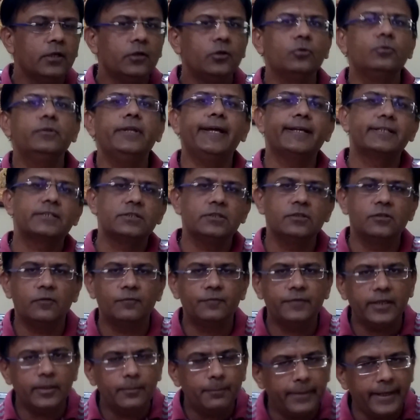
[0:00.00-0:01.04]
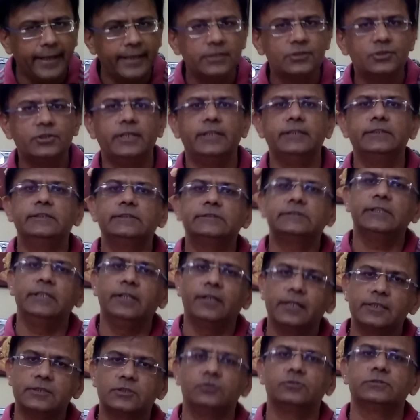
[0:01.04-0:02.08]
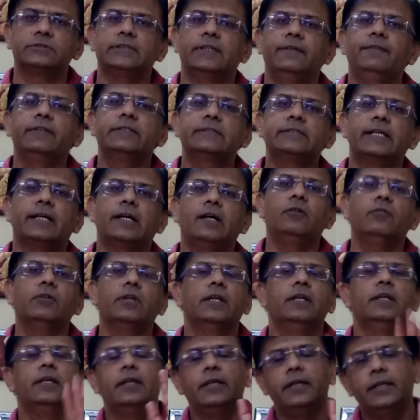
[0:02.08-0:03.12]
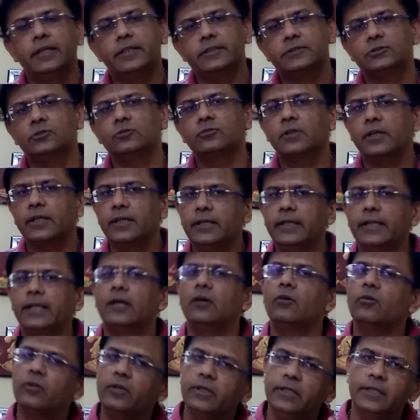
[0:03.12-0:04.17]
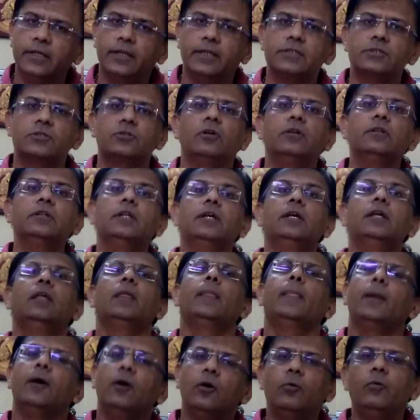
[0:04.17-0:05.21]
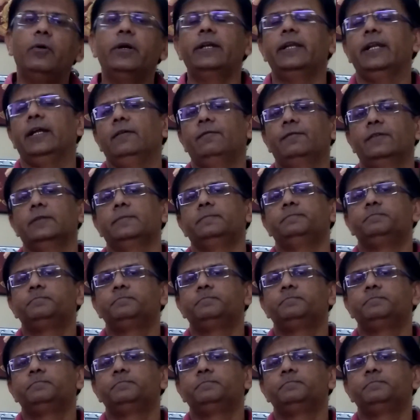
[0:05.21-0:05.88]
to the extent of that bank charges, interest on savings account, interest on current account or interest on overdraft.